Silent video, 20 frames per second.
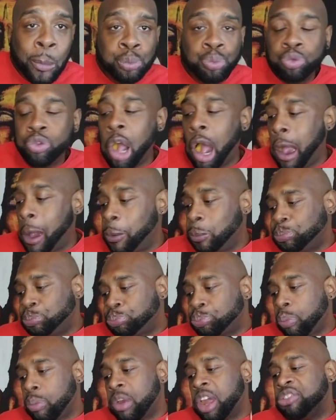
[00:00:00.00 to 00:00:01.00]
Okay,
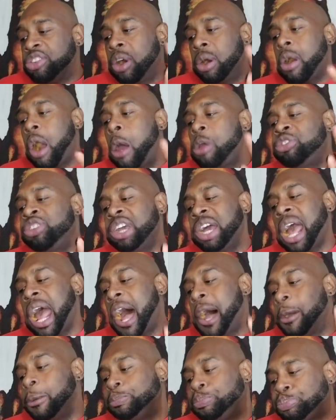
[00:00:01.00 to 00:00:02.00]
so go check
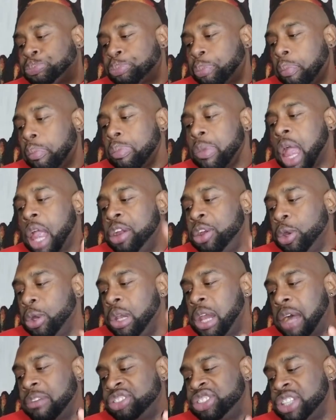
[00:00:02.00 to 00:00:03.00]
out You
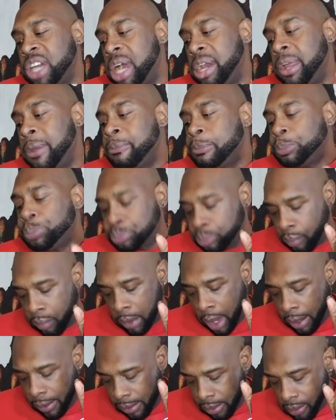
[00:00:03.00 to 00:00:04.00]
Love Chani.
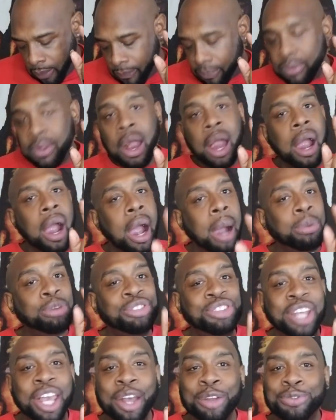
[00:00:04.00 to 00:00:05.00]
I'm
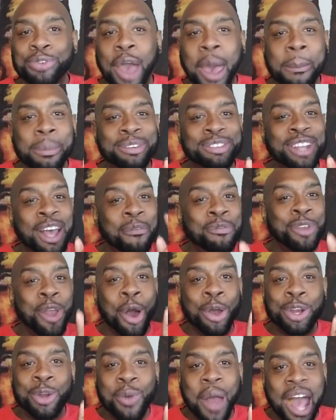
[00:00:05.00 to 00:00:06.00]
still dropping stuff. you
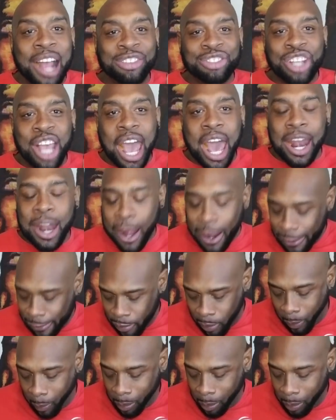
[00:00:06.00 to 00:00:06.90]
on the right channel.